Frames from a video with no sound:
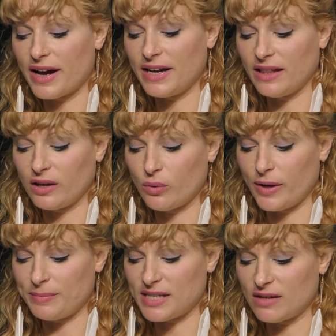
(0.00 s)
and
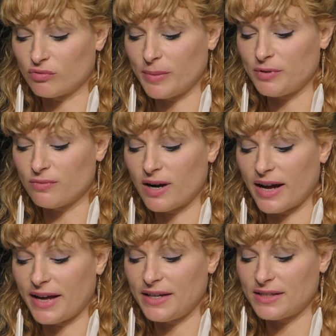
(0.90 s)
ill-equipped and ripped
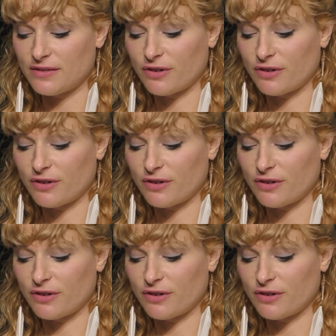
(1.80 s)
right